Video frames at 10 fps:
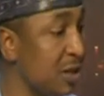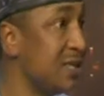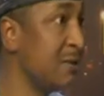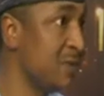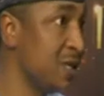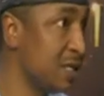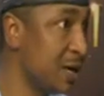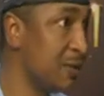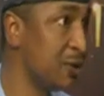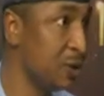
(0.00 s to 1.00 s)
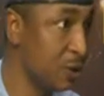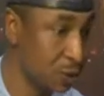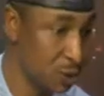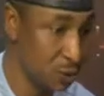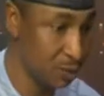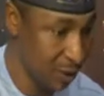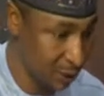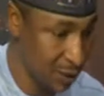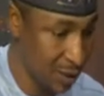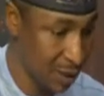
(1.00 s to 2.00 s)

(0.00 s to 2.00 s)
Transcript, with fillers: the media, but you're also, because